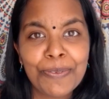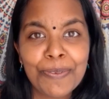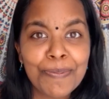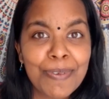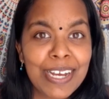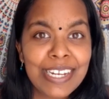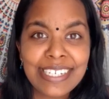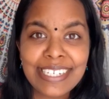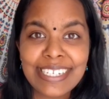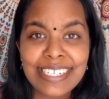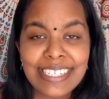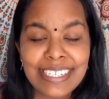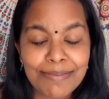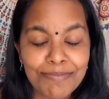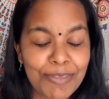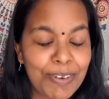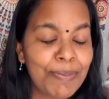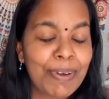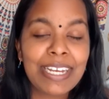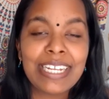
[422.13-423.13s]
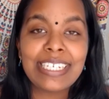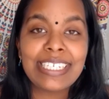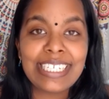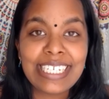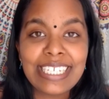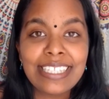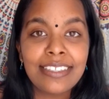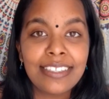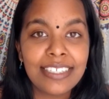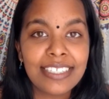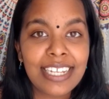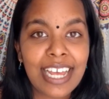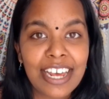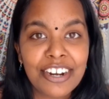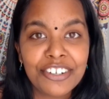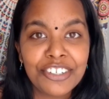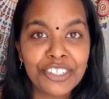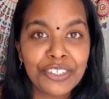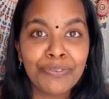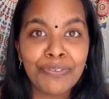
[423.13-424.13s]
When my teeth
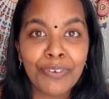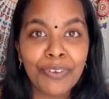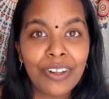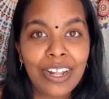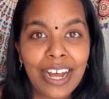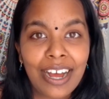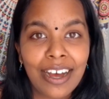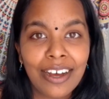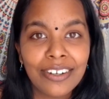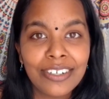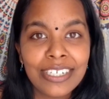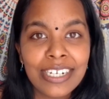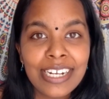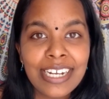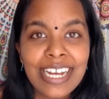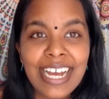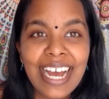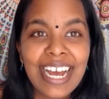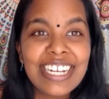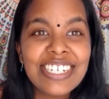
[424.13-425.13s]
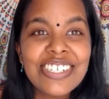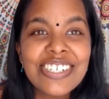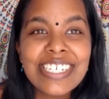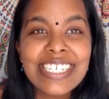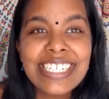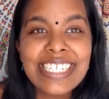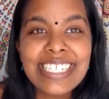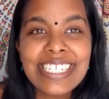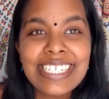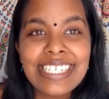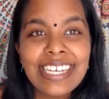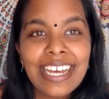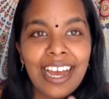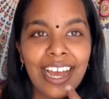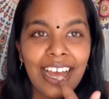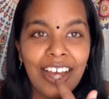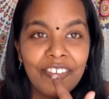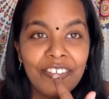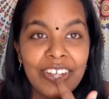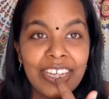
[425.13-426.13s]
decided to fall out, as you can see, I
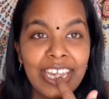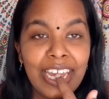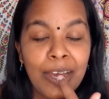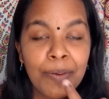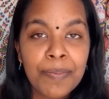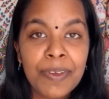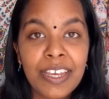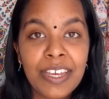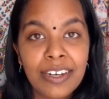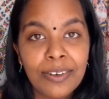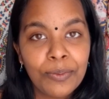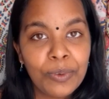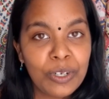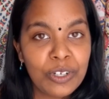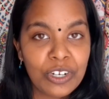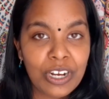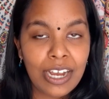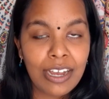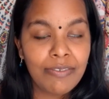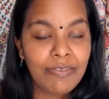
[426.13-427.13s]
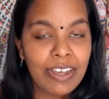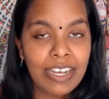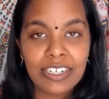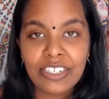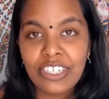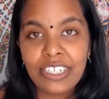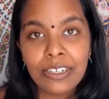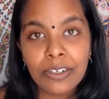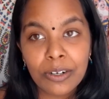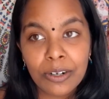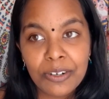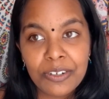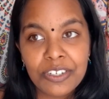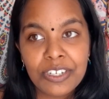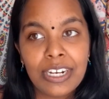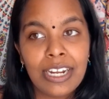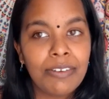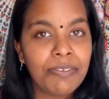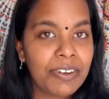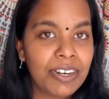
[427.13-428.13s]
have a gap here, which I've actually grown
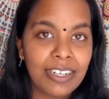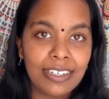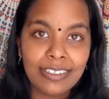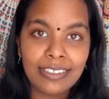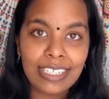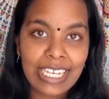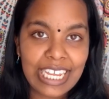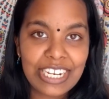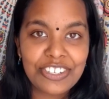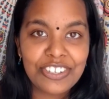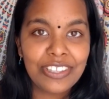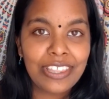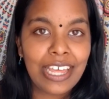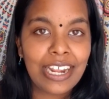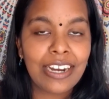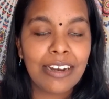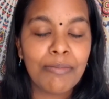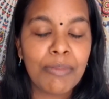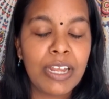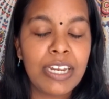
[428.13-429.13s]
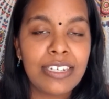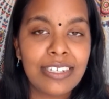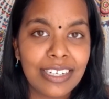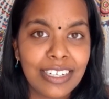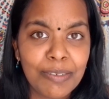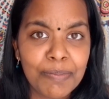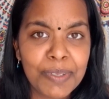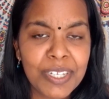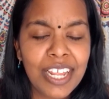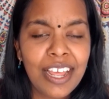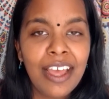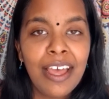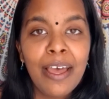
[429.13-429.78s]
to love, and I'll get to that in my tips.